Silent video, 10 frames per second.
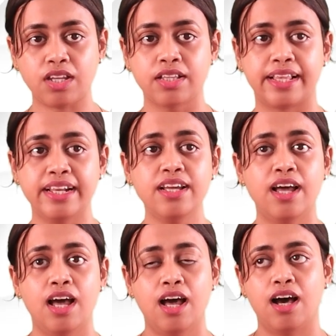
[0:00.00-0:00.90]
Then
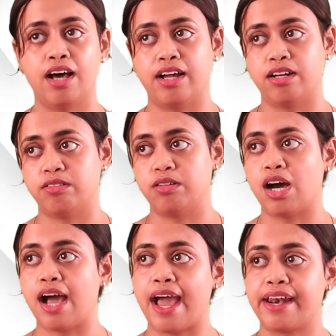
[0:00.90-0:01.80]

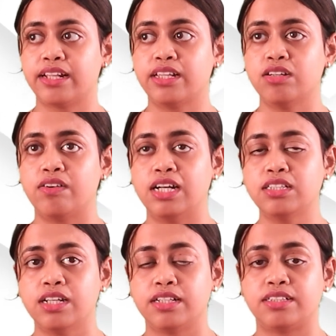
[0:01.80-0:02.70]
another was
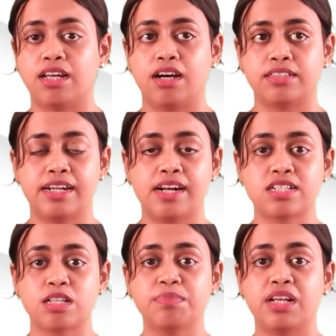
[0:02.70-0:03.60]
there are
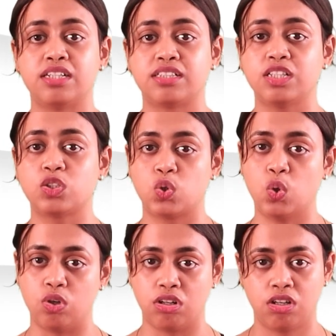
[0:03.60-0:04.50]
some nurses'
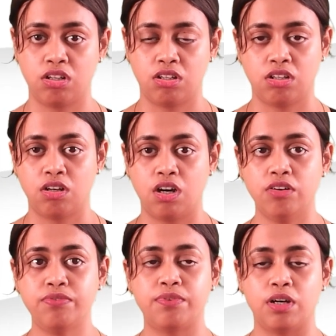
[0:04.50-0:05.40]
role
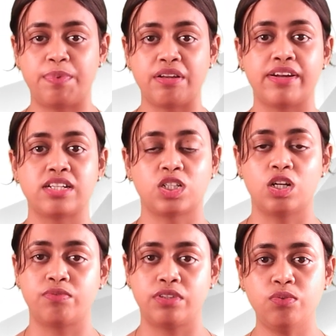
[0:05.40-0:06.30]
of prevention
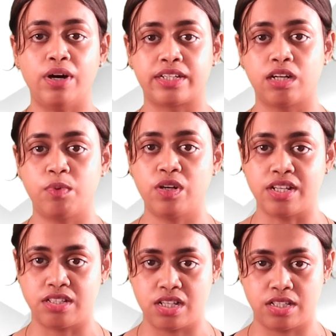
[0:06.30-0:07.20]
of the waterborne
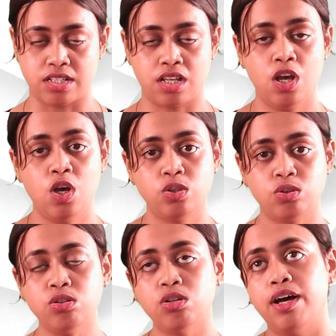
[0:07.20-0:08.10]
diseases.
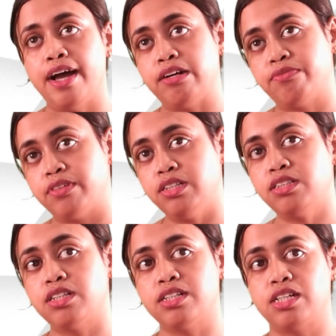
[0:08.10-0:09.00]
So at first
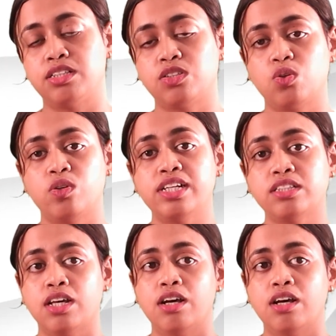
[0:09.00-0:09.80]
the nurses' role is